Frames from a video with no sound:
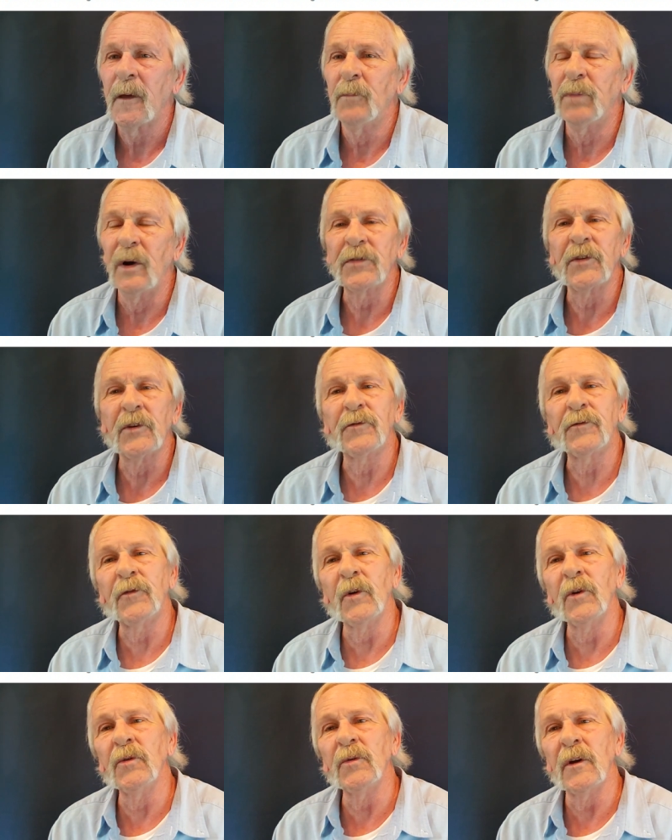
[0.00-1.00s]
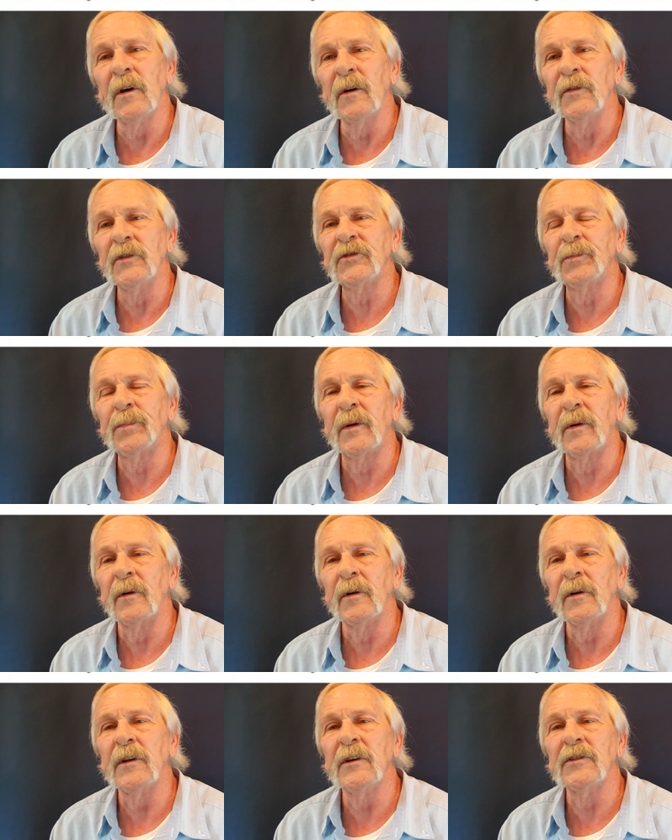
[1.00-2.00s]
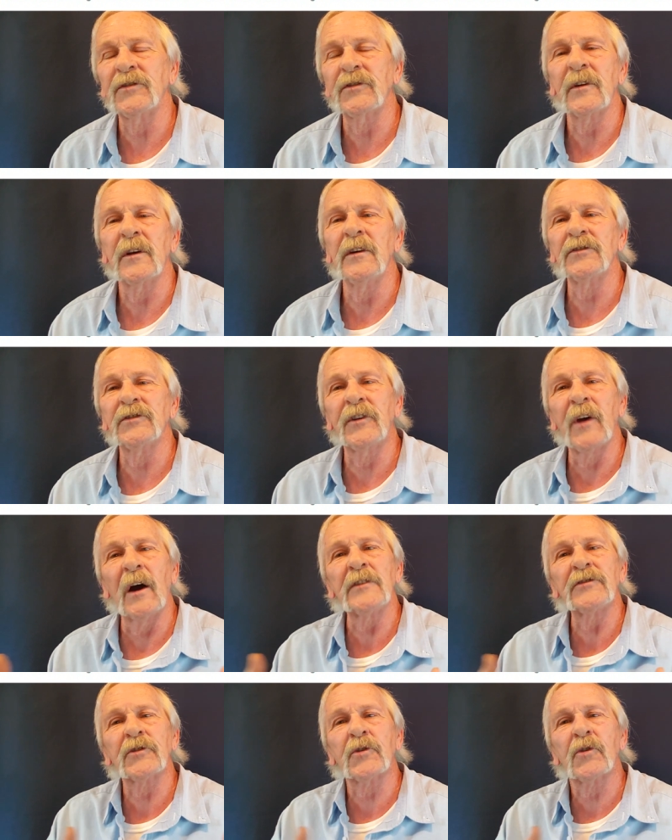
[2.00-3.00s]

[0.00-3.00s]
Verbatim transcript: But the fruit of the Spirit is God's